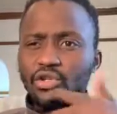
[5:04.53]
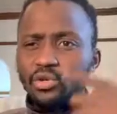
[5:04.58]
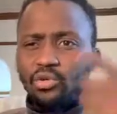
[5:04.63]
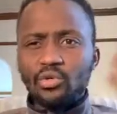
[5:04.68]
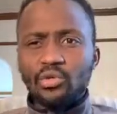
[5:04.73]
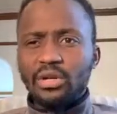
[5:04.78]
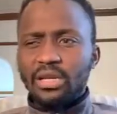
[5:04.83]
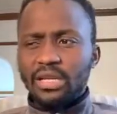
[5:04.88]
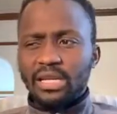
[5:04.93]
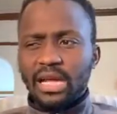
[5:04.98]

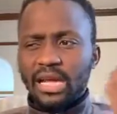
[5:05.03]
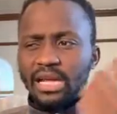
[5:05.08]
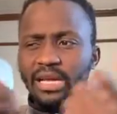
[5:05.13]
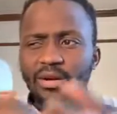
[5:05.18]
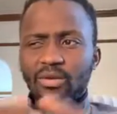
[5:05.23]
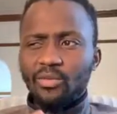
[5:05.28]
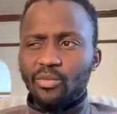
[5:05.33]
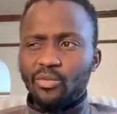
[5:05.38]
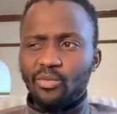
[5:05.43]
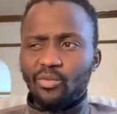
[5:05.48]
Googling like,
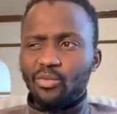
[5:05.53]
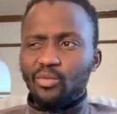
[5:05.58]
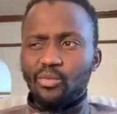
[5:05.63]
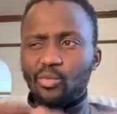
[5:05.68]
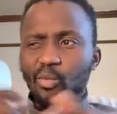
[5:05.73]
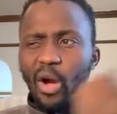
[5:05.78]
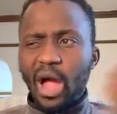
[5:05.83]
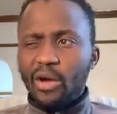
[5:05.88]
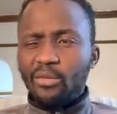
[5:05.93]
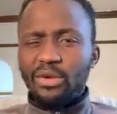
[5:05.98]

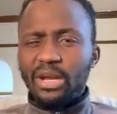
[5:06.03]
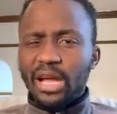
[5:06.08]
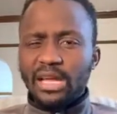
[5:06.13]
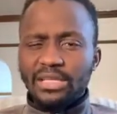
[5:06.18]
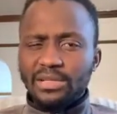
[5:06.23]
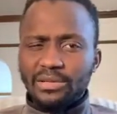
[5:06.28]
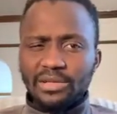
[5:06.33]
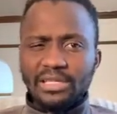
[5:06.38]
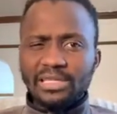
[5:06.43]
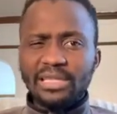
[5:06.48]
why would I
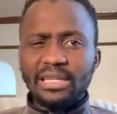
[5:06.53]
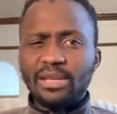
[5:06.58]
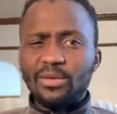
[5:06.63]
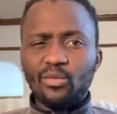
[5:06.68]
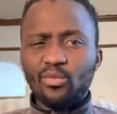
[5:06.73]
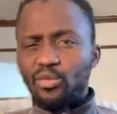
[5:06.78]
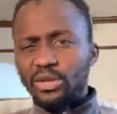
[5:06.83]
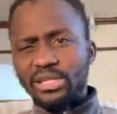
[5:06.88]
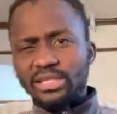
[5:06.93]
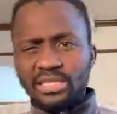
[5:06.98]
do this
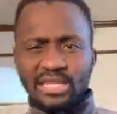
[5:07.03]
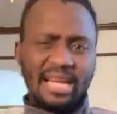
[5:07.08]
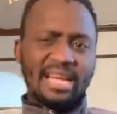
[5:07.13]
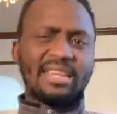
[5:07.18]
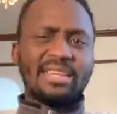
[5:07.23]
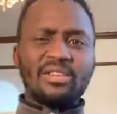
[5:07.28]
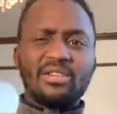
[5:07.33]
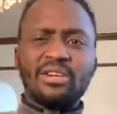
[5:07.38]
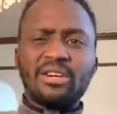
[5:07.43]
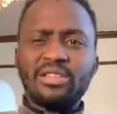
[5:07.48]
thing? Is there
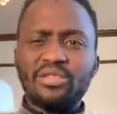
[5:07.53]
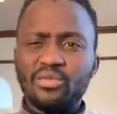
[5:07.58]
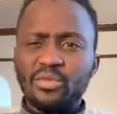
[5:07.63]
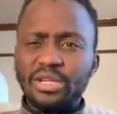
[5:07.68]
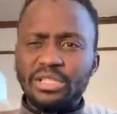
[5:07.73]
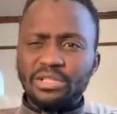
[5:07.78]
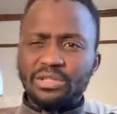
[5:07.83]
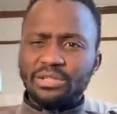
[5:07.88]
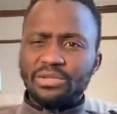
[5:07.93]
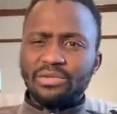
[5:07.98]
any other way
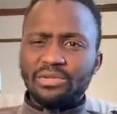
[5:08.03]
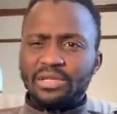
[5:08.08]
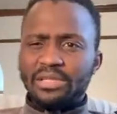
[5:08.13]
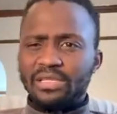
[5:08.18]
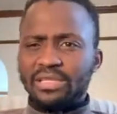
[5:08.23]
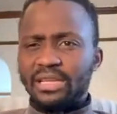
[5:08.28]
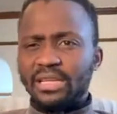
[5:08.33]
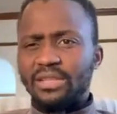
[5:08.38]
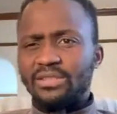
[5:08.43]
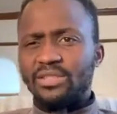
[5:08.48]
to do this
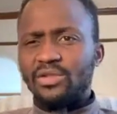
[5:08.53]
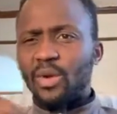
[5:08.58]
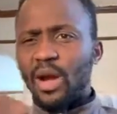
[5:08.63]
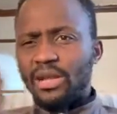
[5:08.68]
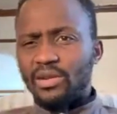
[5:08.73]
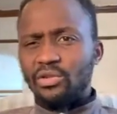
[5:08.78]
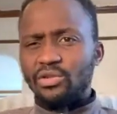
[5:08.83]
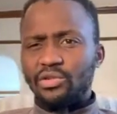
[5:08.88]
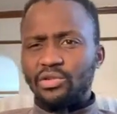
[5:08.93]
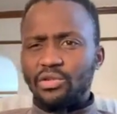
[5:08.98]
thing so I
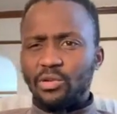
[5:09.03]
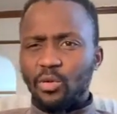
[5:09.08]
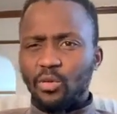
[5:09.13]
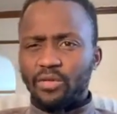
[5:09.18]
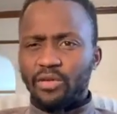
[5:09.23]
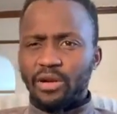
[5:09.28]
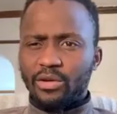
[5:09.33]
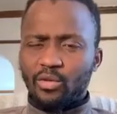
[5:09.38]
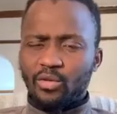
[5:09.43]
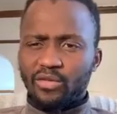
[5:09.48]
don't do it
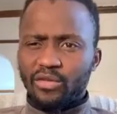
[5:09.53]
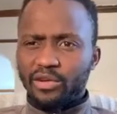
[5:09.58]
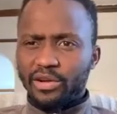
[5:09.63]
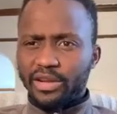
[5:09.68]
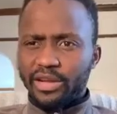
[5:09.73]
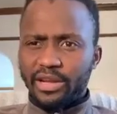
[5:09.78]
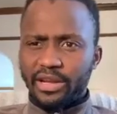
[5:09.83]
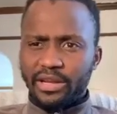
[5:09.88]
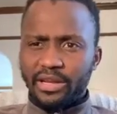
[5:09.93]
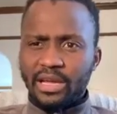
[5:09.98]
over and over
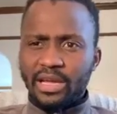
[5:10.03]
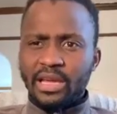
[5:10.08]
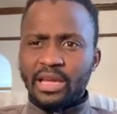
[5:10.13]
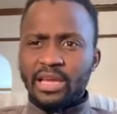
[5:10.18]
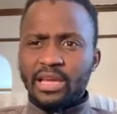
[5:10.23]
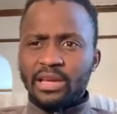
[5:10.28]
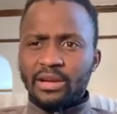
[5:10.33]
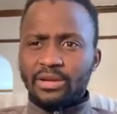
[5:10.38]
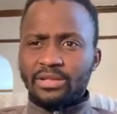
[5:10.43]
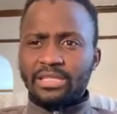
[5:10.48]
again?
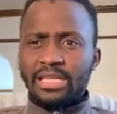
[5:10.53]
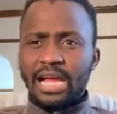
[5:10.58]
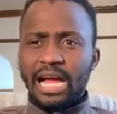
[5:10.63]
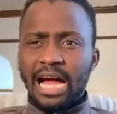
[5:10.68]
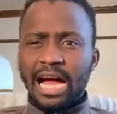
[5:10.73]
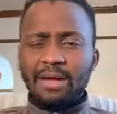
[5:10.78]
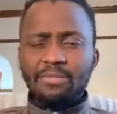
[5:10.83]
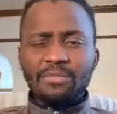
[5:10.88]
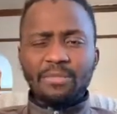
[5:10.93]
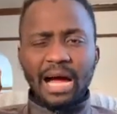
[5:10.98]
Because
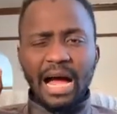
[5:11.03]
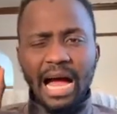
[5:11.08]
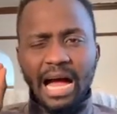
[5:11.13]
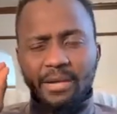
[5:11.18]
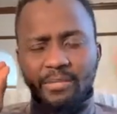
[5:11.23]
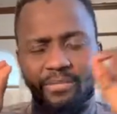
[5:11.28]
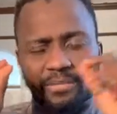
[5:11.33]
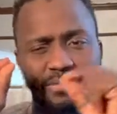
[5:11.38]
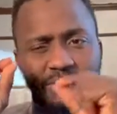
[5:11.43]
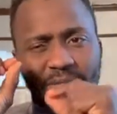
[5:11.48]

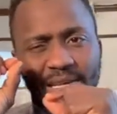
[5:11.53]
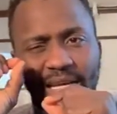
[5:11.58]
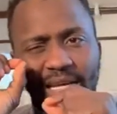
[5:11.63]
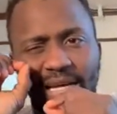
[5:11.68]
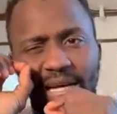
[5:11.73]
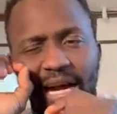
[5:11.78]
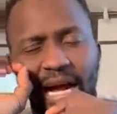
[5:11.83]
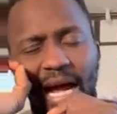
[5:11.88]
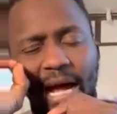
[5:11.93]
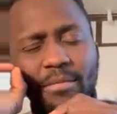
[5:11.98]
I'm
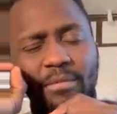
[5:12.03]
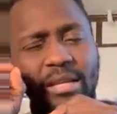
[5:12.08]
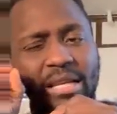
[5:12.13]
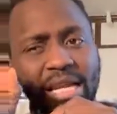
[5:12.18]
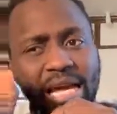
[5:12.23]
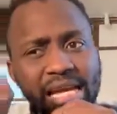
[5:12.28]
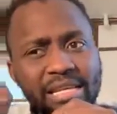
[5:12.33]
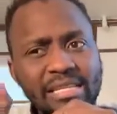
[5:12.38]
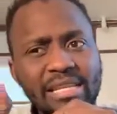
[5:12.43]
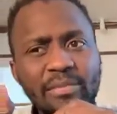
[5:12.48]

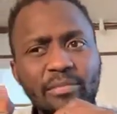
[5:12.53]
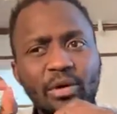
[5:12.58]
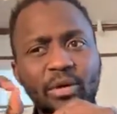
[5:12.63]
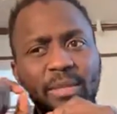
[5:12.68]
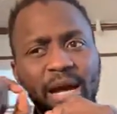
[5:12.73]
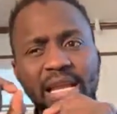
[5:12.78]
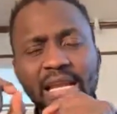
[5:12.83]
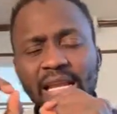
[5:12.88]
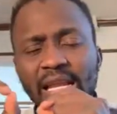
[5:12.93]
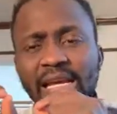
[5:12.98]
lazy, but
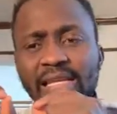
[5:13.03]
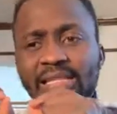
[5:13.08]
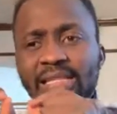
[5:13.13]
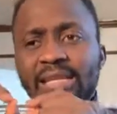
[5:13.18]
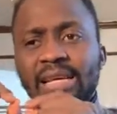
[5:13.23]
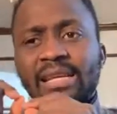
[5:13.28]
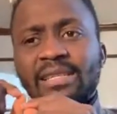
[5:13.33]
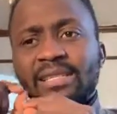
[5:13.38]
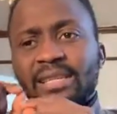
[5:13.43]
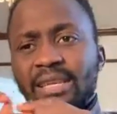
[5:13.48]
my
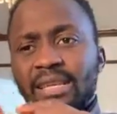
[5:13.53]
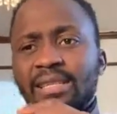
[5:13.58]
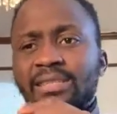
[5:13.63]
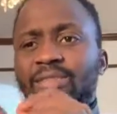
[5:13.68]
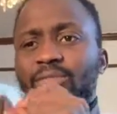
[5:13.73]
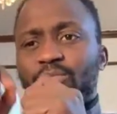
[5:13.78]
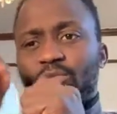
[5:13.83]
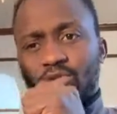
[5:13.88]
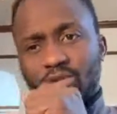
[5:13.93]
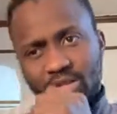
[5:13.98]
laziness leads
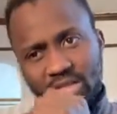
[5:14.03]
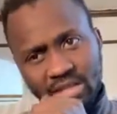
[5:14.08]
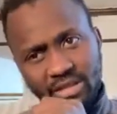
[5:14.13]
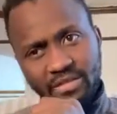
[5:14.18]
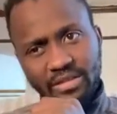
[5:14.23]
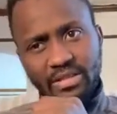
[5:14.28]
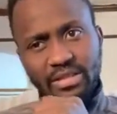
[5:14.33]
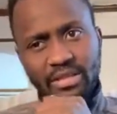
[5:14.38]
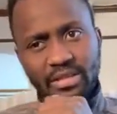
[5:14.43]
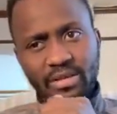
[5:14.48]
to
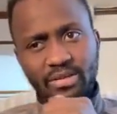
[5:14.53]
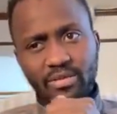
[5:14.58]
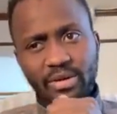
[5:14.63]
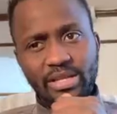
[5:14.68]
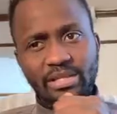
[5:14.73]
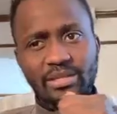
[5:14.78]
productivity in a way.